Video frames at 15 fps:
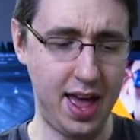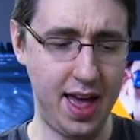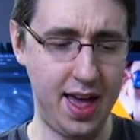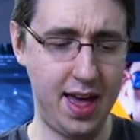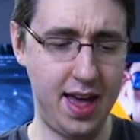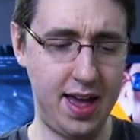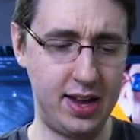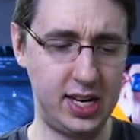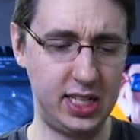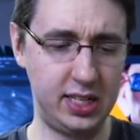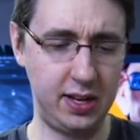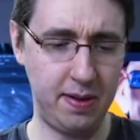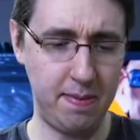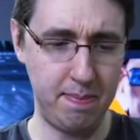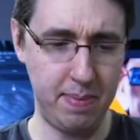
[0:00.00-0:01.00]
and
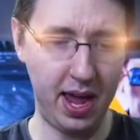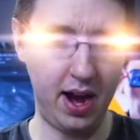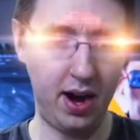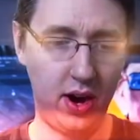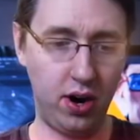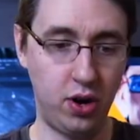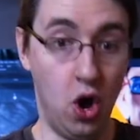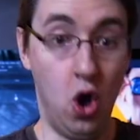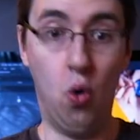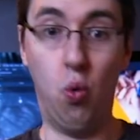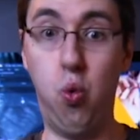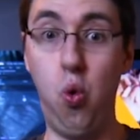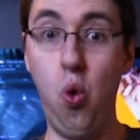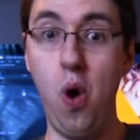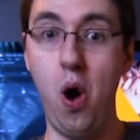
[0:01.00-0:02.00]
paired.
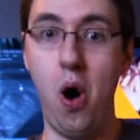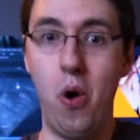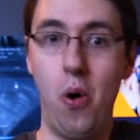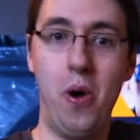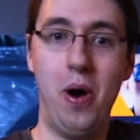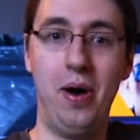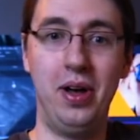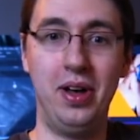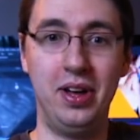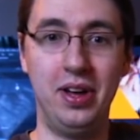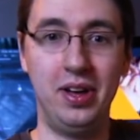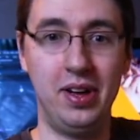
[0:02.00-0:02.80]
Whoa!